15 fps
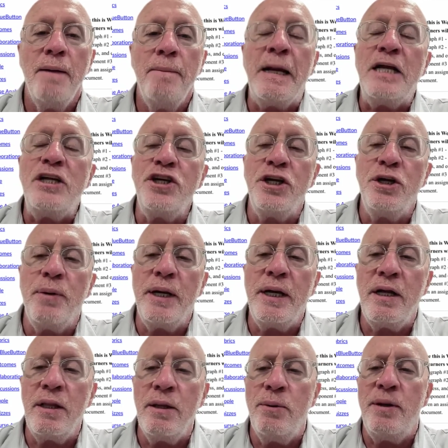Make sure to
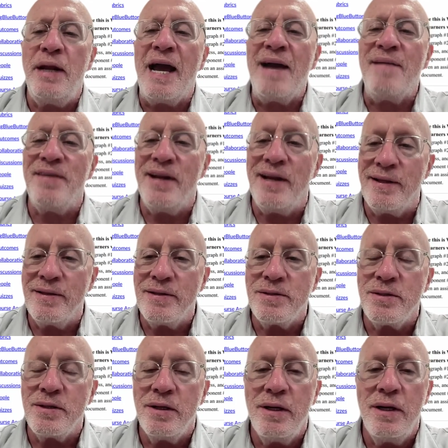include
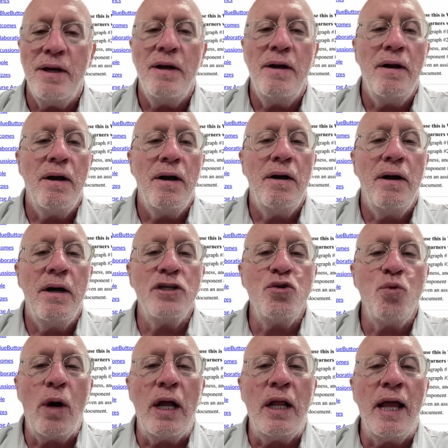evidence, as
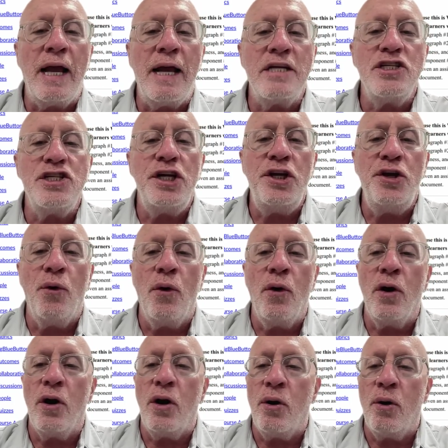well as
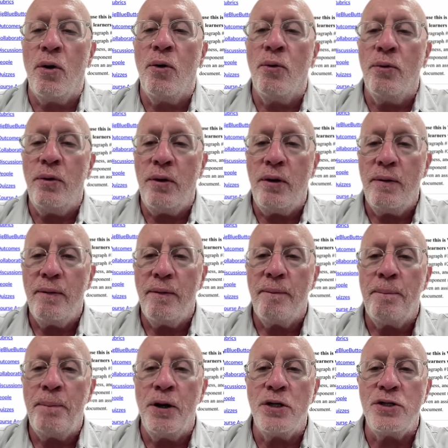your own
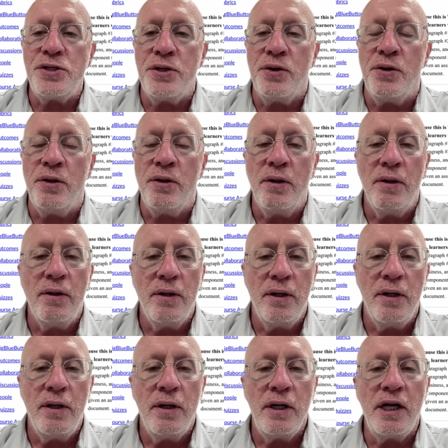personal
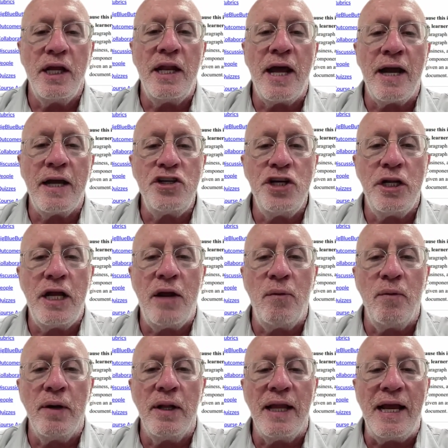connection
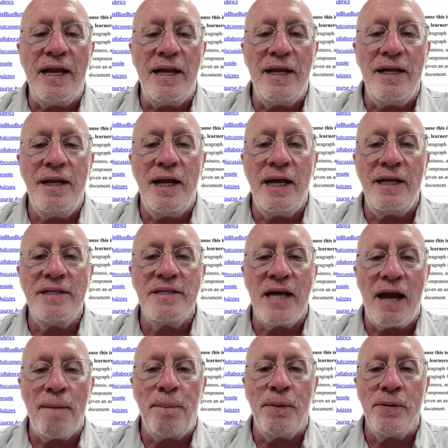and related
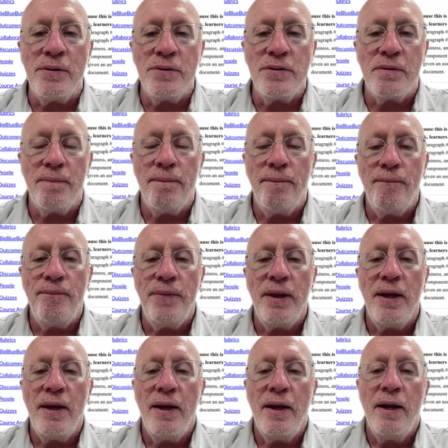examples
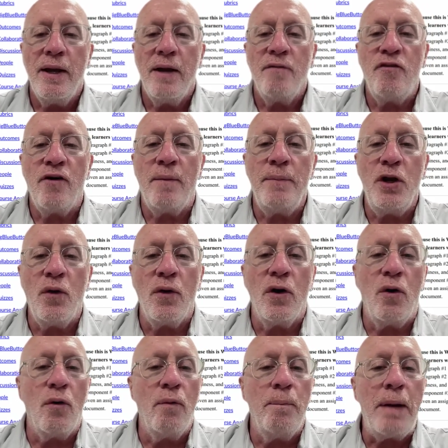from
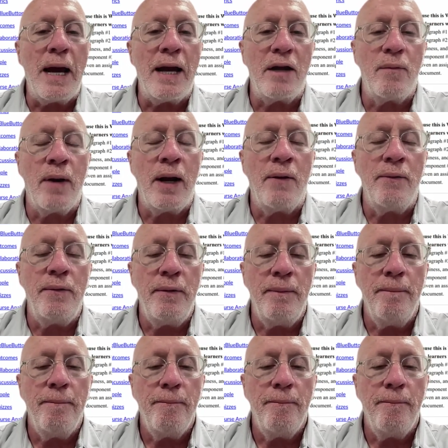your own background.